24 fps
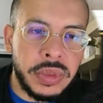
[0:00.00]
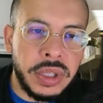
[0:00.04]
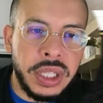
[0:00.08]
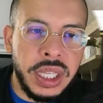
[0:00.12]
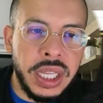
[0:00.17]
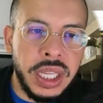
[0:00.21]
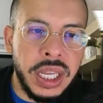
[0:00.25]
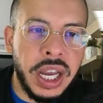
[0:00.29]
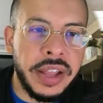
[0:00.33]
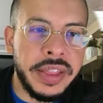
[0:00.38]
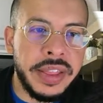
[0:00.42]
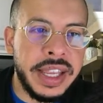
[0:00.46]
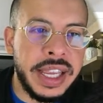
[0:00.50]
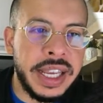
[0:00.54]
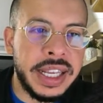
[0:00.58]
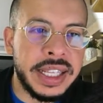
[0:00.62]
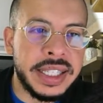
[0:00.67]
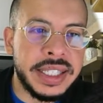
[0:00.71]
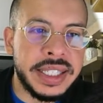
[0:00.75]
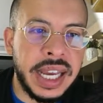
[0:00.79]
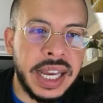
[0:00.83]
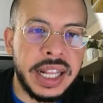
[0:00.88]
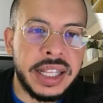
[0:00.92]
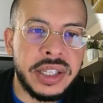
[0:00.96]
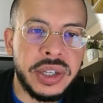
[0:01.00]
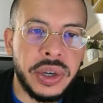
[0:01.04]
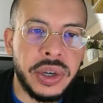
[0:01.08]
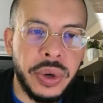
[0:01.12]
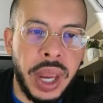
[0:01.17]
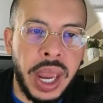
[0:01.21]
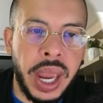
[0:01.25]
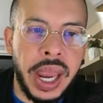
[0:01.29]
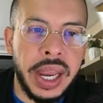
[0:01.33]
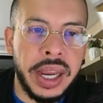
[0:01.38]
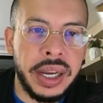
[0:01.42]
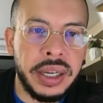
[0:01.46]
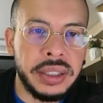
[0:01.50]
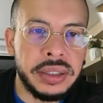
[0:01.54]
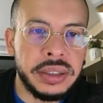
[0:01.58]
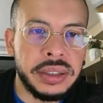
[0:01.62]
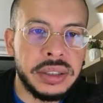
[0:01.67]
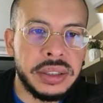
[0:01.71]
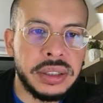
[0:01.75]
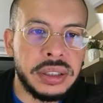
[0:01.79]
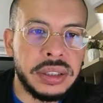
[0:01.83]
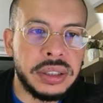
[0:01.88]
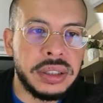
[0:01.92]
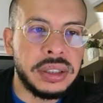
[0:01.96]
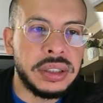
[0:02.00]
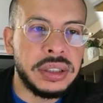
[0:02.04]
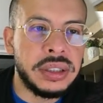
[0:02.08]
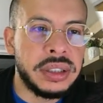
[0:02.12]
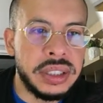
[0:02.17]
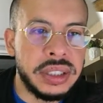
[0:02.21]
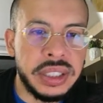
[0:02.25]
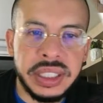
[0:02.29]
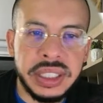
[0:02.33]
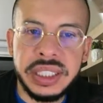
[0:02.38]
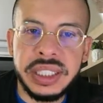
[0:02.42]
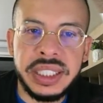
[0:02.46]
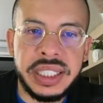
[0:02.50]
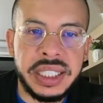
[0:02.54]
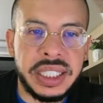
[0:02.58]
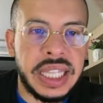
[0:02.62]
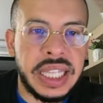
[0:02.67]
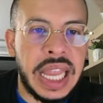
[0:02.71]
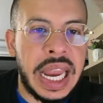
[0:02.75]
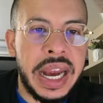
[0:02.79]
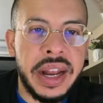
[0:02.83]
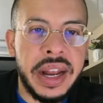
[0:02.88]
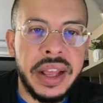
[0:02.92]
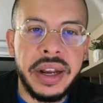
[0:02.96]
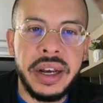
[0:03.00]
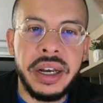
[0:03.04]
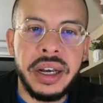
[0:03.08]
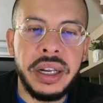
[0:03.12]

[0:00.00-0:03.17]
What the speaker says: on the inside, it's okay. It's dated.